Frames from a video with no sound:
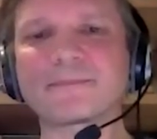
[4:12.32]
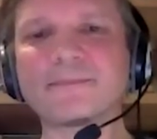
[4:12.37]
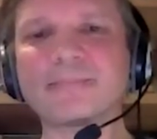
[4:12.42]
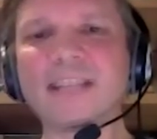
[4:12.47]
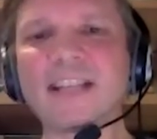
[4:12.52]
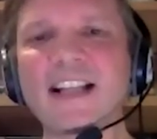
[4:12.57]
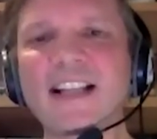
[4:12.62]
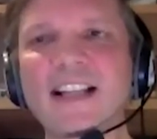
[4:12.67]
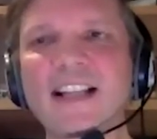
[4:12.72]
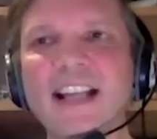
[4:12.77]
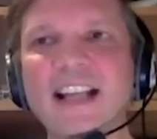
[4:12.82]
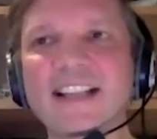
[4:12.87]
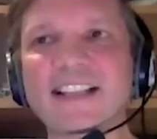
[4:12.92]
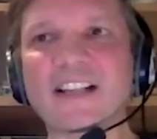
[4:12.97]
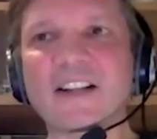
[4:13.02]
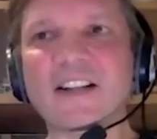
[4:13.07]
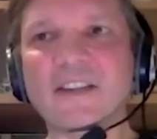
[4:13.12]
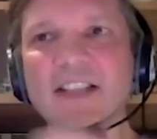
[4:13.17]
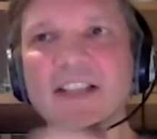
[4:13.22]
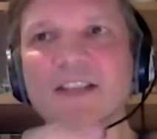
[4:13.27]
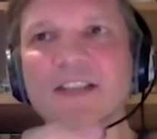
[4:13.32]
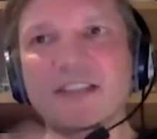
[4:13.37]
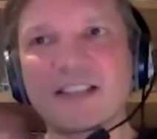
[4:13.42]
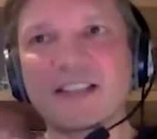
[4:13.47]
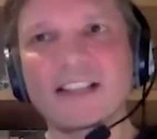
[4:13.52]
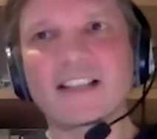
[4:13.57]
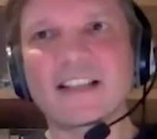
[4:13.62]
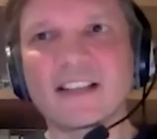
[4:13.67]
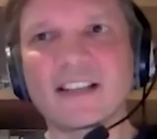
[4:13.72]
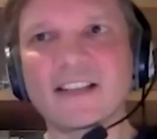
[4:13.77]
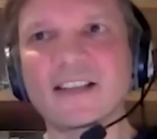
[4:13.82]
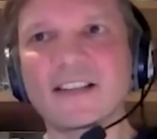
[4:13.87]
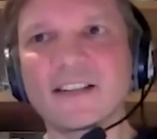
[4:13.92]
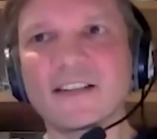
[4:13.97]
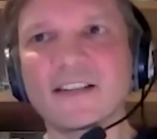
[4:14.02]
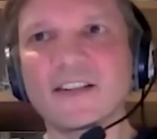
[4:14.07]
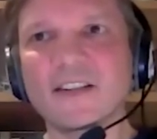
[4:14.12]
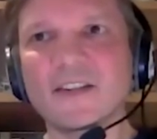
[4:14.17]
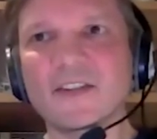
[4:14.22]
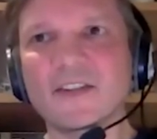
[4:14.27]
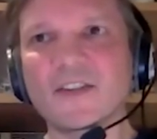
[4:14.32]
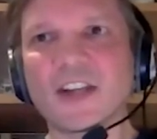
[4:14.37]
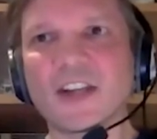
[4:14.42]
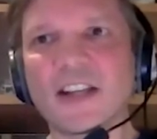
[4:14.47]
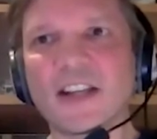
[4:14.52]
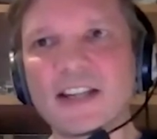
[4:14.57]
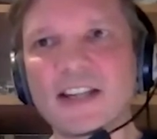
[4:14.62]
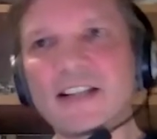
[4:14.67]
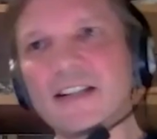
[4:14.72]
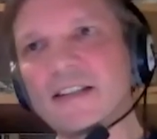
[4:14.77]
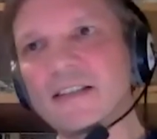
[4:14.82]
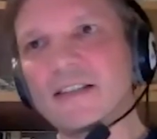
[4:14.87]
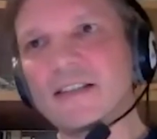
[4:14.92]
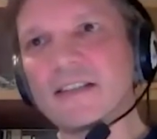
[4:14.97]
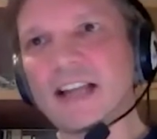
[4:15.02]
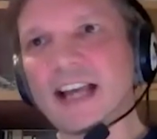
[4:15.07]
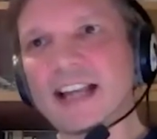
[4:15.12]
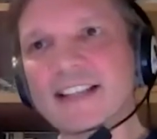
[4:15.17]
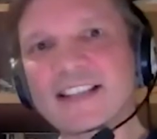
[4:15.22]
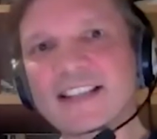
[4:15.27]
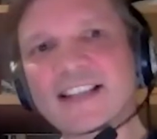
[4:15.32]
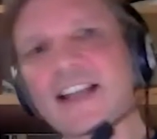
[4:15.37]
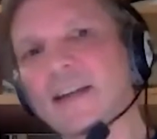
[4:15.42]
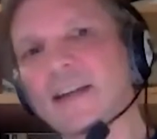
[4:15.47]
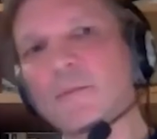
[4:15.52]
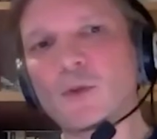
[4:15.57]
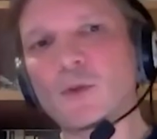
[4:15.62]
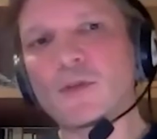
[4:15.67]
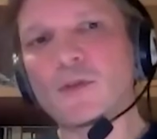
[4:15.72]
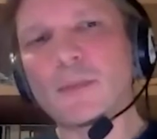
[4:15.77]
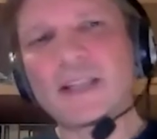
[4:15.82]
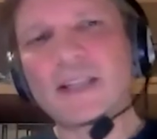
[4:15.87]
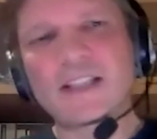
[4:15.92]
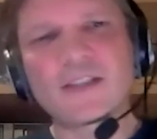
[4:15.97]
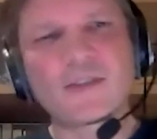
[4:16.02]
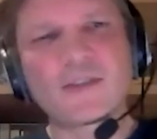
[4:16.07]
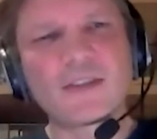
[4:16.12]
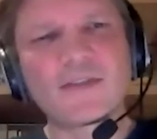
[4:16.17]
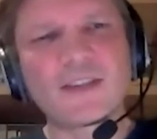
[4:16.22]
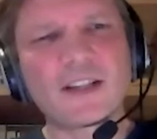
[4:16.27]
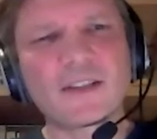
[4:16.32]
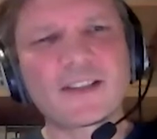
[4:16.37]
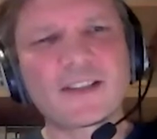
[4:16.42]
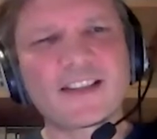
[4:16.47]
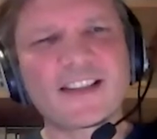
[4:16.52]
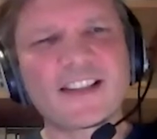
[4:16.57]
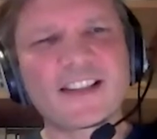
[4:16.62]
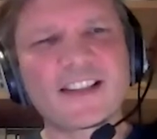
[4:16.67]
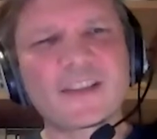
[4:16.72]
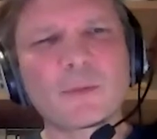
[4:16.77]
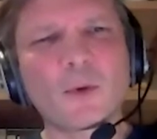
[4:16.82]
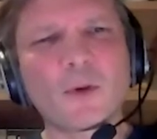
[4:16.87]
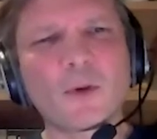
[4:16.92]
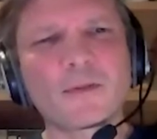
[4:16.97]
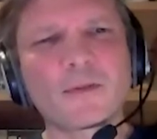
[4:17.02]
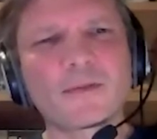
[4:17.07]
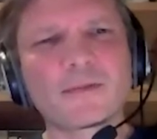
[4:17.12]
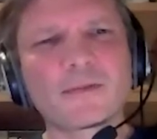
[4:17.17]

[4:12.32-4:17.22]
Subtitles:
it's kind of interesting that Hergé has that more of a mystery feel to this one.